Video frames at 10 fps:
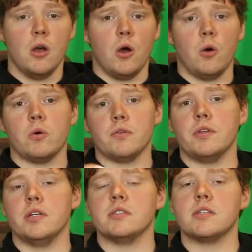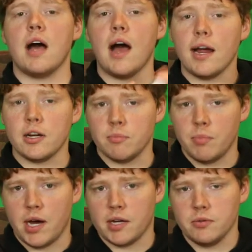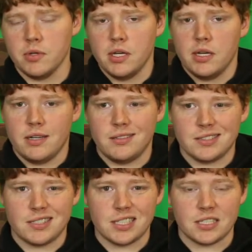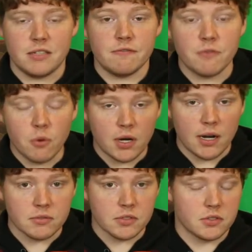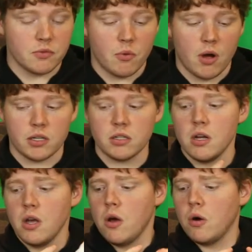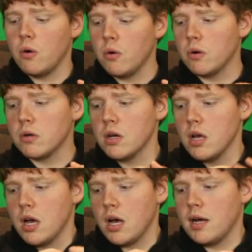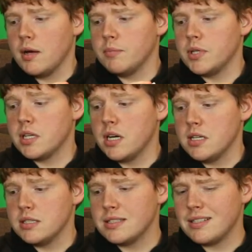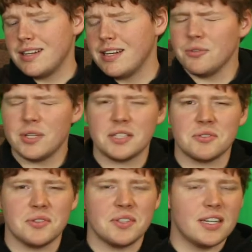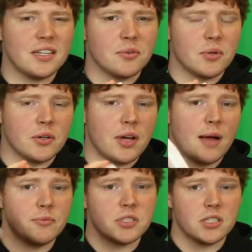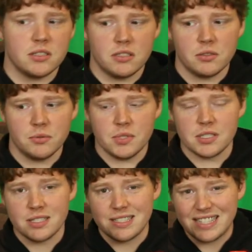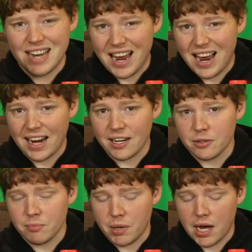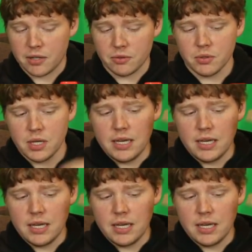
or the entire bottle into sixty-four ounces of water, or um, because I don't think it's really the end of the world, I'm just going to dilute this entire bottle